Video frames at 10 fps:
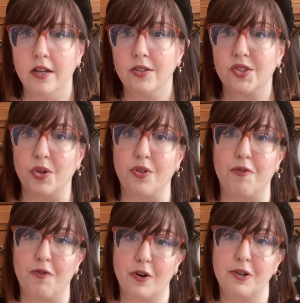So the
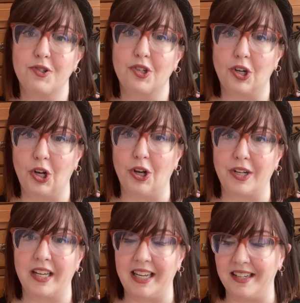first look
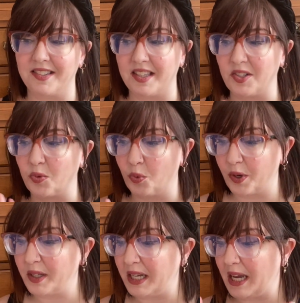is this
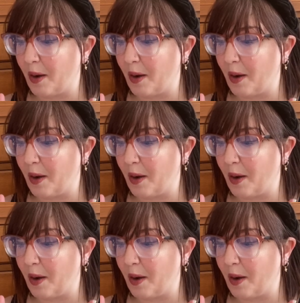really